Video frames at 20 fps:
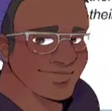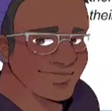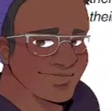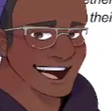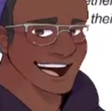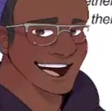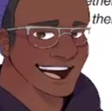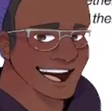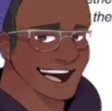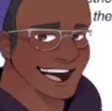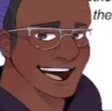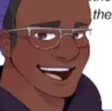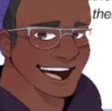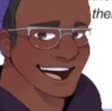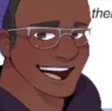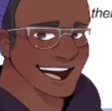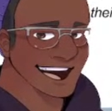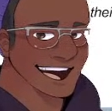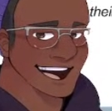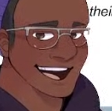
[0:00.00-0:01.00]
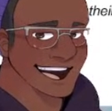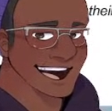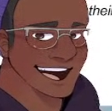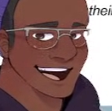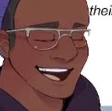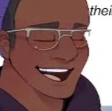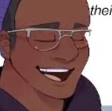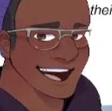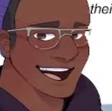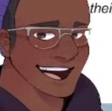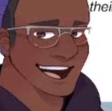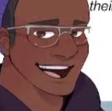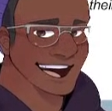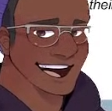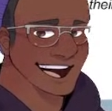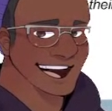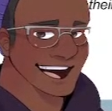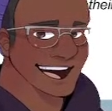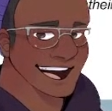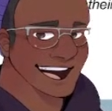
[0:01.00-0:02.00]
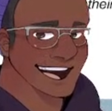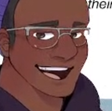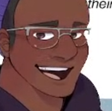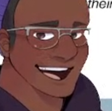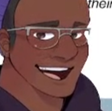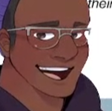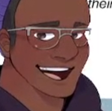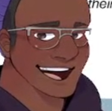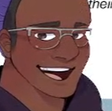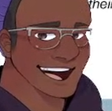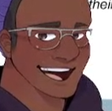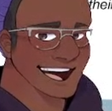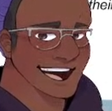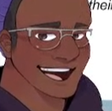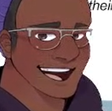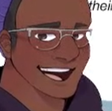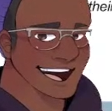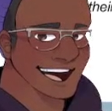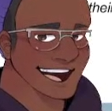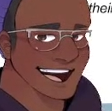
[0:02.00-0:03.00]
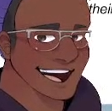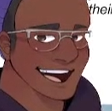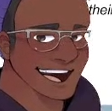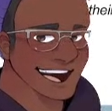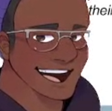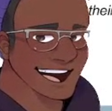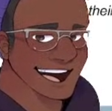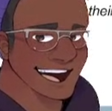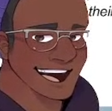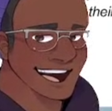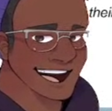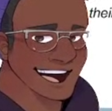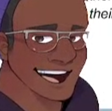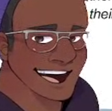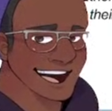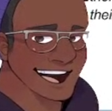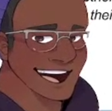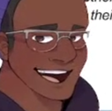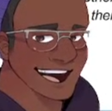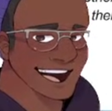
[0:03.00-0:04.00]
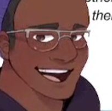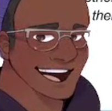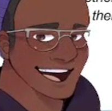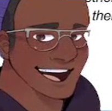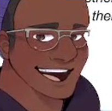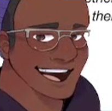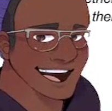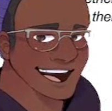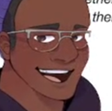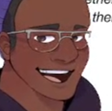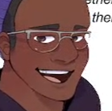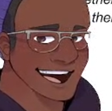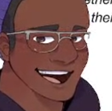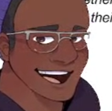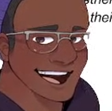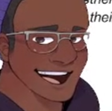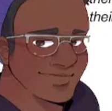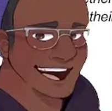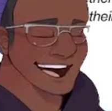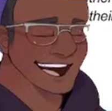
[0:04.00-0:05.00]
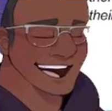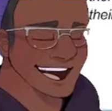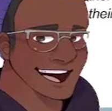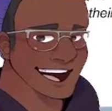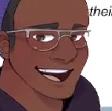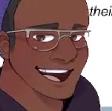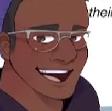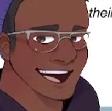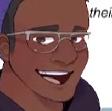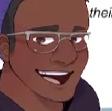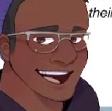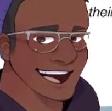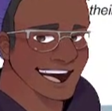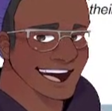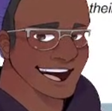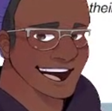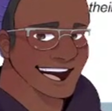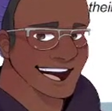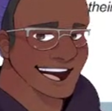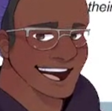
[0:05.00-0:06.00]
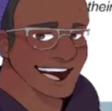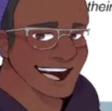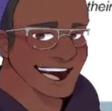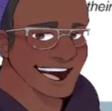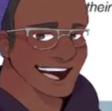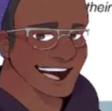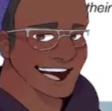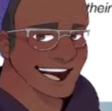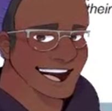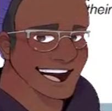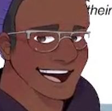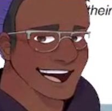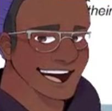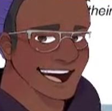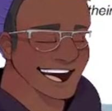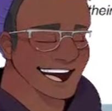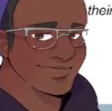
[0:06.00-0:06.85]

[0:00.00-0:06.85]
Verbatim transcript: right? This claim is the kind of thing that we would call Lena Khan about. This claim is terrifying.